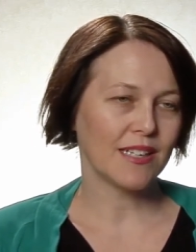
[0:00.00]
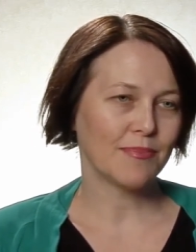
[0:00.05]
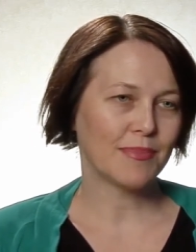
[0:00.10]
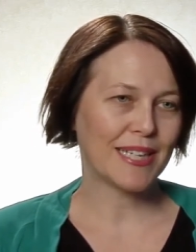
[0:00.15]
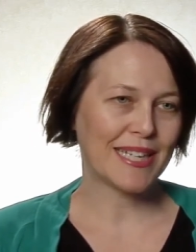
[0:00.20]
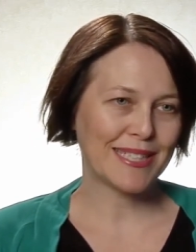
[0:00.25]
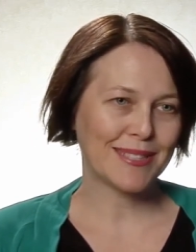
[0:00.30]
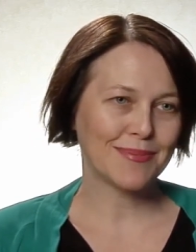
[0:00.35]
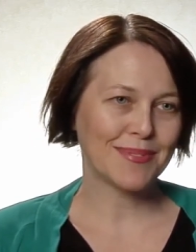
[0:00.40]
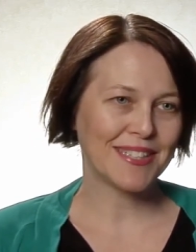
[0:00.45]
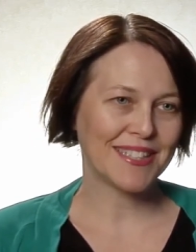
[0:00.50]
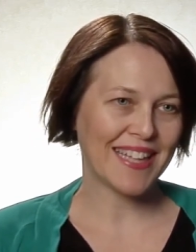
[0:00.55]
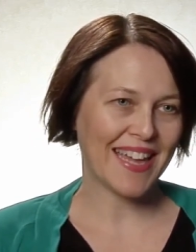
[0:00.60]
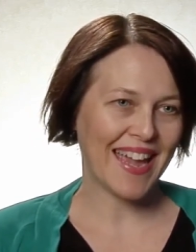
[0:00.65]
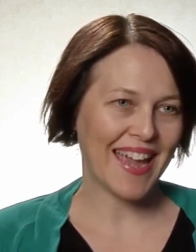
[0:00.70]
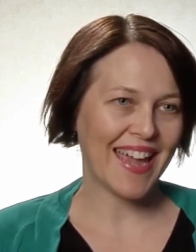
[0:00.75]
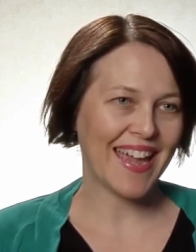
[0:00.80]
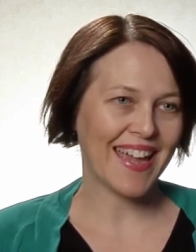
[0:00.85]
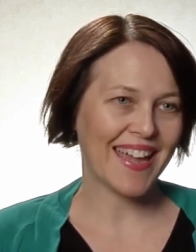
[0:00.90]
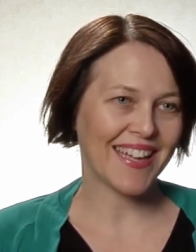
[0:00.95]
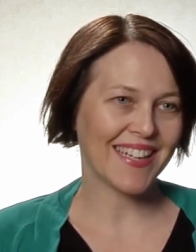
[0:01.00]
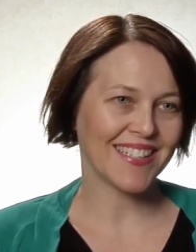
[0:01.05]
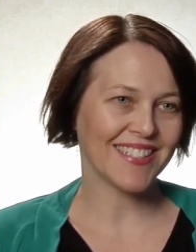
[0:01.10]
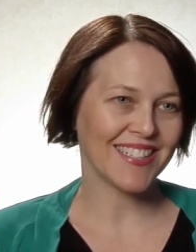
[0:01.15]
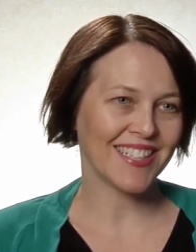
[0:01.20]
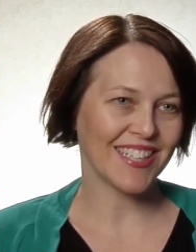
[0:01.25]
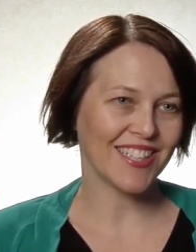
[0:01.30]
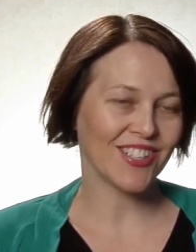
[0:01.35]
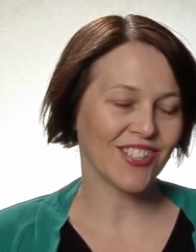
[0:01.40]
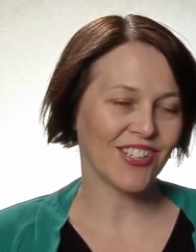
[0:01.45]
Placement in the hand
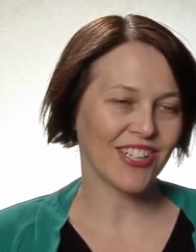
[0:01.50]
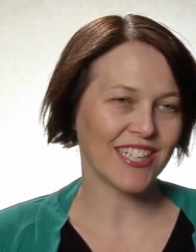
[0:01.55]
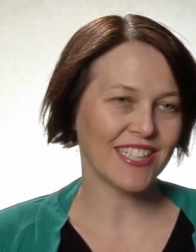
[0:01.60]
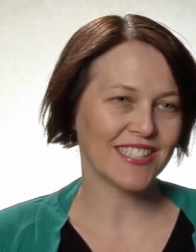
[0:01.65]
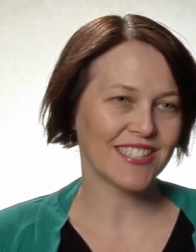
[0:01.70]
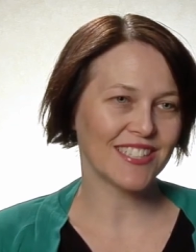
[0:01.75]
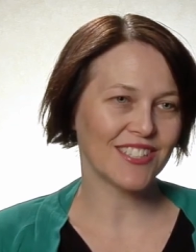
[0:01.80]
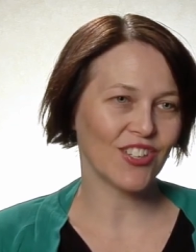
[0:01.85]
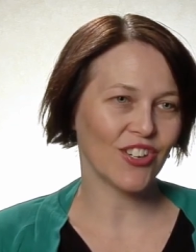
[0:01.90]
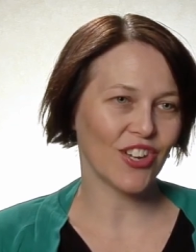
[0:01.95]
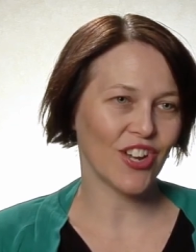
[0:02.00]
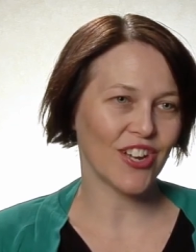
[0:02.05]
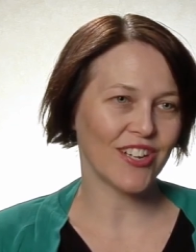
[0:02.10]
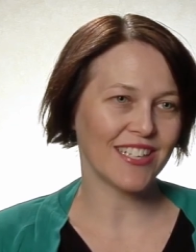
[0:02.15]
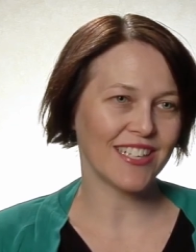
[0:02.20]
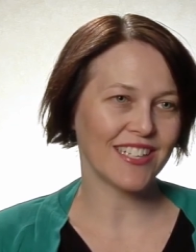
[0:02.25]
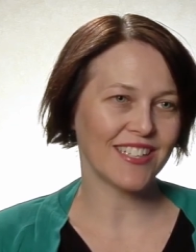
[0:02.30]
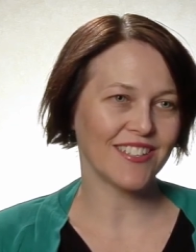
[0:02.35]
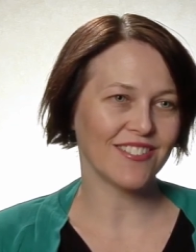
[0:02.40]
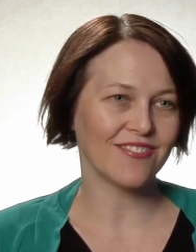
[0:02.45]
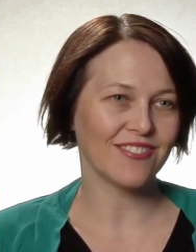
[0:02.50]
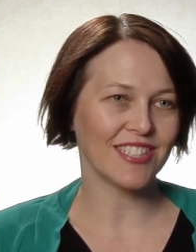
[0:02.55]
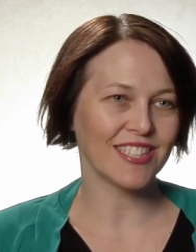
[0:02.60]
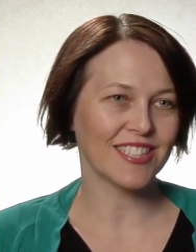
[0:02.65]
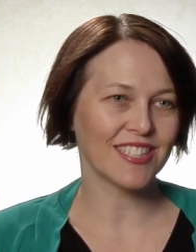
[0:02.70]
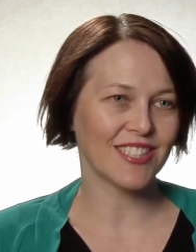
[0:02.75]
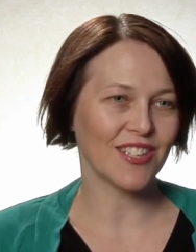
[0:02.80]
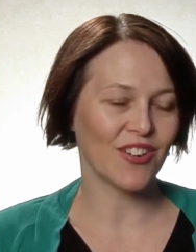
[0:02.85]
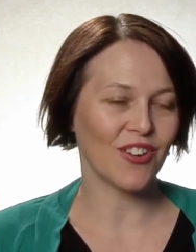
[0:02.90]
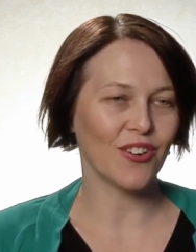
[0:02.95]
increased not only the
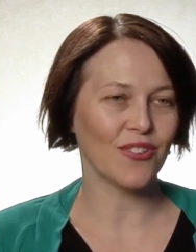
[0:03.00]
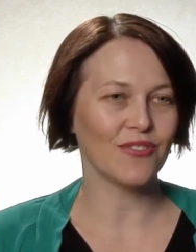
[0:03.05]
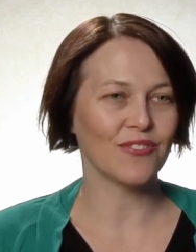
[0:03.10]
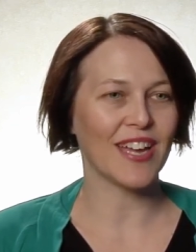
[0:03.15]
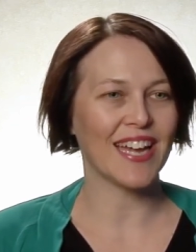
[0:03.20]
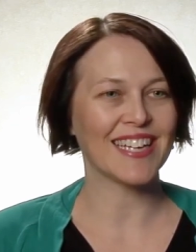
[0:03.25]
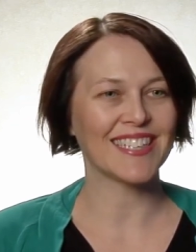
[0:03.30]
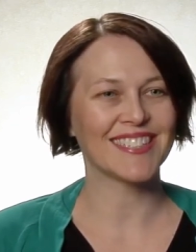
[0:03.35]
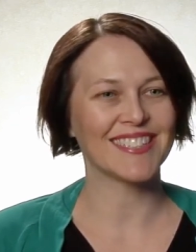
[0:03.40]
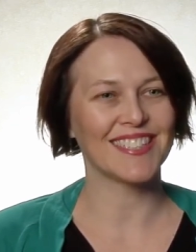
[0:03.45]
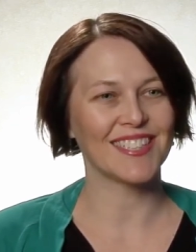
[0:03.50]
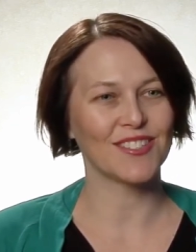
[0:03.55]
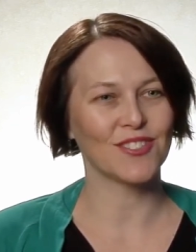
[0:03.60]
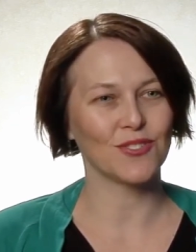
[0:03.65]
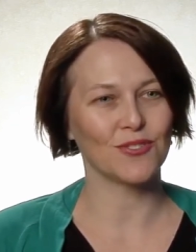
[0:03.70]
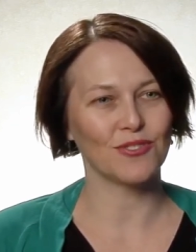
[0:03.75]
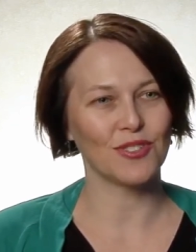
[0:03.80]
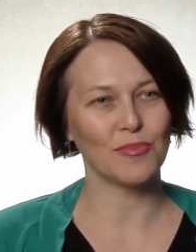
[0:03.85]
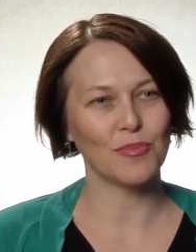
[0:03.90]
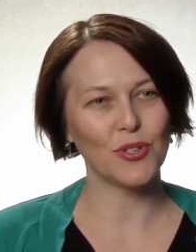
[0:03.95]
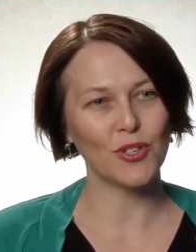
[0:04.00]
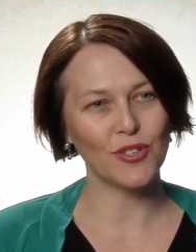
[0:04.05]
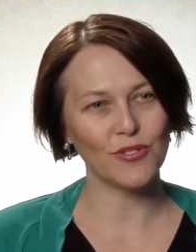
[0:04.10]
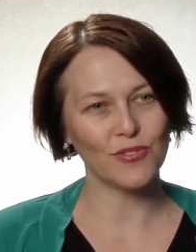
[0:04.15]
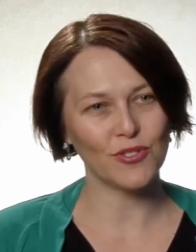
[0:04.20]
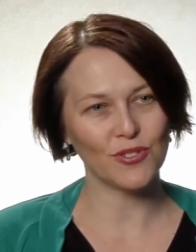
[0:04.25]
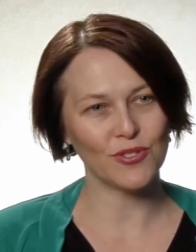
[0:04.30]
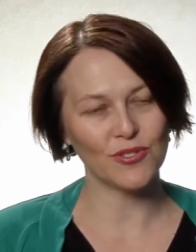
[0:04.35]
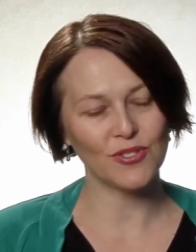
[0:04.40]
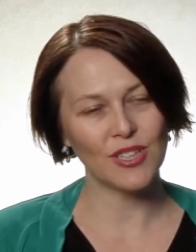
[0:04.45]
risk of accidental
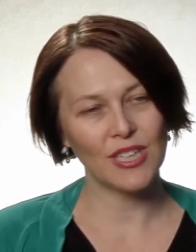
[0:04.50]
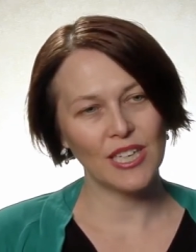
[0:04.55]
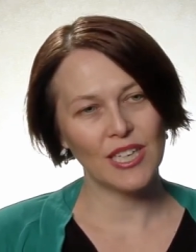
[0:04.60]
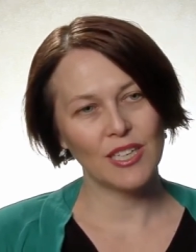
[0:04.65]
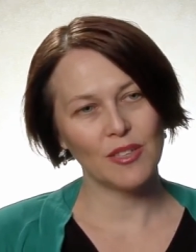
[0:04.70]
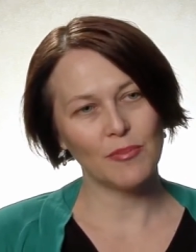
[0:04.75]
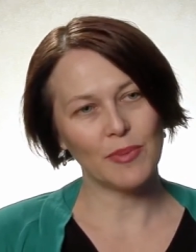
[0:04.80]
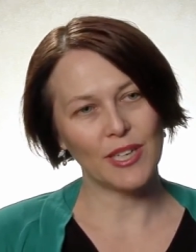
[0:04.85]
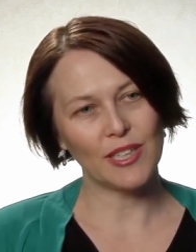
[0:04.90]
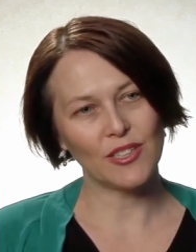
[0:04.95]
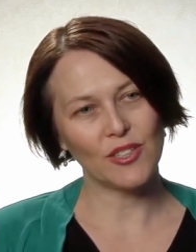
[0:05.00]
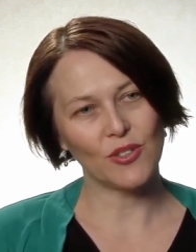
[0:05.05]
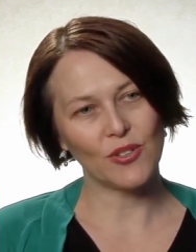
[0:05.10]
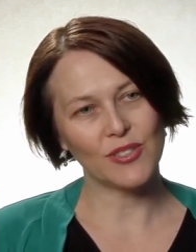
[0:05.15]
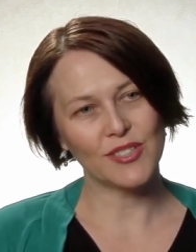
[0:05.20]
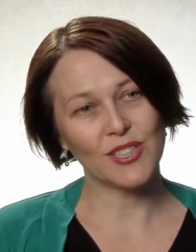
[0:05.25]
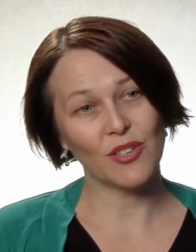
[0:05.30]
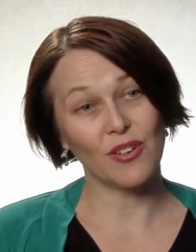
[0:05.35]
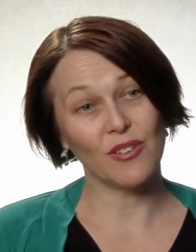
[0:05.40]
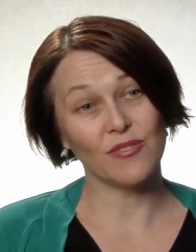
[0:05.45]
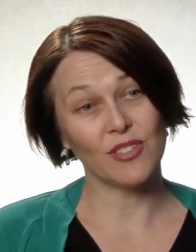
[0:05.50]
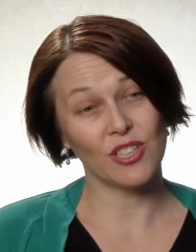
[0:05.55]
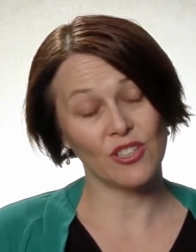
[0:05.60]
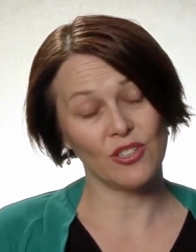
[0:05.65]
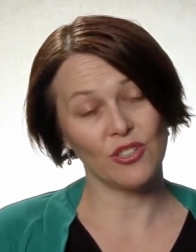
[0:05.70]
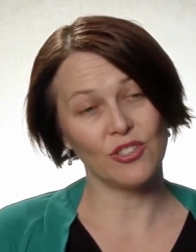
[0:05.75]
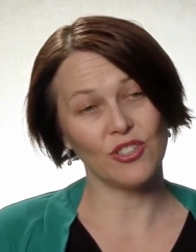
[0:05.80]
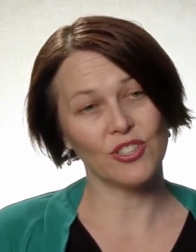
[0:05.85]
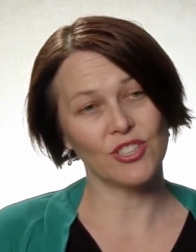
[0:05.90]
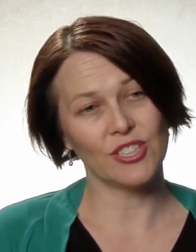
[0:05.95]
removal, but also of
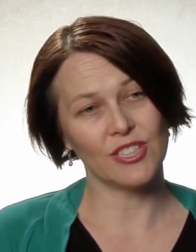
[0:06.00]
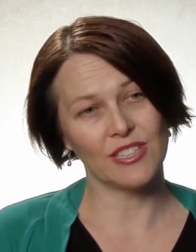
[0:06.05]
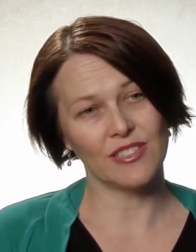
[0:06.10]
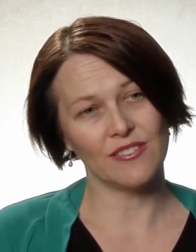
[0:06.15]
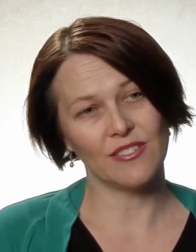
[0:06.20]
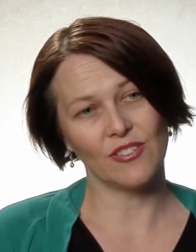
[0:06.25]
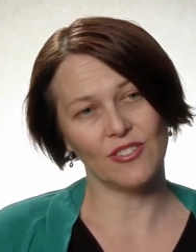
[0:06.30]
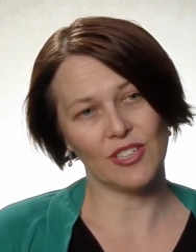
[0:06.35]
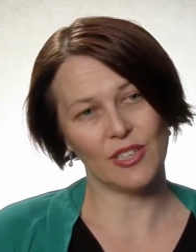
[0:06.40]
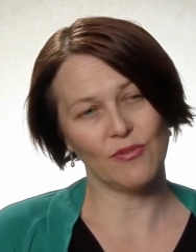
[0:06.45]
occlusion or